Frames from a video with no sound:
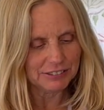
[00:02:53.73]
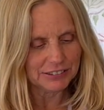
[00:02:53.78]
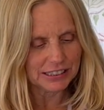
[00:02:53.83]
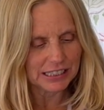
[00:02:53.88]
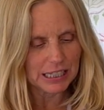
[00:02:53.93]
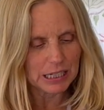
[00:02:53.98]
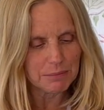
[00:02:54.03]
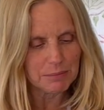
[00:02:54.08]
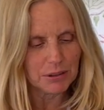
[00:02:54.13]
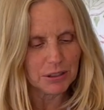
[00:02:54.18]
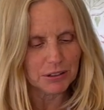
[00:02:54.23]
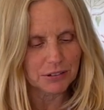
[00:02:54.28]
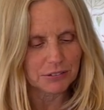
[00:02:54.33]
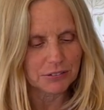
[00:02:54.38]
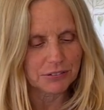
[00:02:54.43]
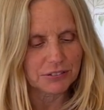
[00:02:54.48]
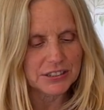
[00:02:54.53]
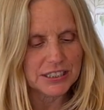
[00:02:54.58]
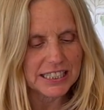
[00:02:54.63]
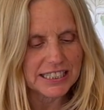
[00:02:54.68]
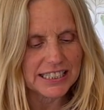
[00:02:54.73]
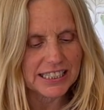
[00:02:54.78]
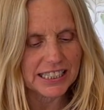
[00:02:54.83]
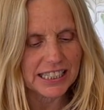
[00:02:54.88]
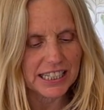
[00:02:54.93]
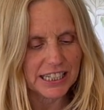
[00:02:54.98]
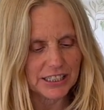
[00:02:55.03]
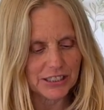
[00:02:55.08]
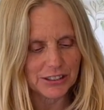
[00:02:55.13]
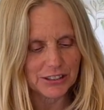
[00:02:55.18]
cup of
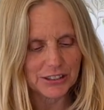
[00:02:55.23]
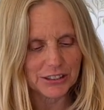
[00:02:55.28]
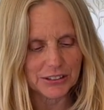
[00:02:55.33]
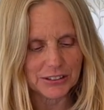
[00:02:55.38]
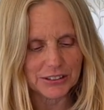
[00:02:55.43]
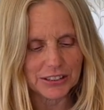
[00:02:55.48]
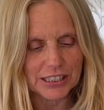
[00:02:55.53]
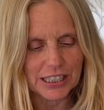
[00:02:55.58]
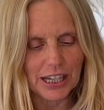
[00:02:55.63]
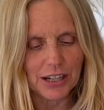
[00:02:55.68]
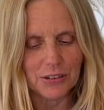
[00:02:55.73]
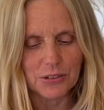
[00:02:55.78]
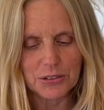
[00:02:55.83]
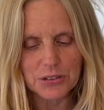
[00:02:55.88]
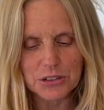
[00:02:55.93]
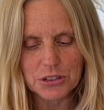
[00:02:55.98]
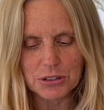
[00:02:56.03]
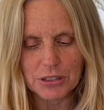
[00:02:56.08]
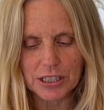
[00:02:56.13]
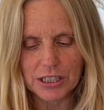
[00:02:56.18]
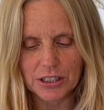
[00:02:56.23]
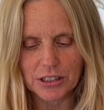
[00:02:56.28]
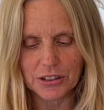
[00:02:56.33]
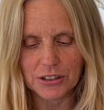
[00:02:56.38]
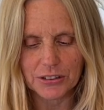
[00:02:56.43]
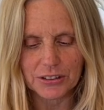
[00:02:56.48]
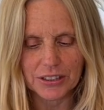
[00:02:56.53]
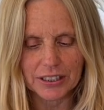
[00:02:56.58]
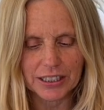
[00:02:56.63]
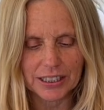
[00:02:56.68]
desiccated coconut or shredded
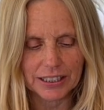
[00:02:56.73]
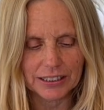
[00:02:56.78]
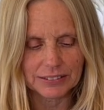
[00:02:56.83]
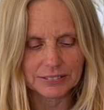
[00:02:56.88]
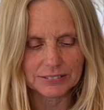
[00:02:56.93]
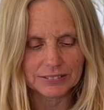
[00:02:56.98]
coconut,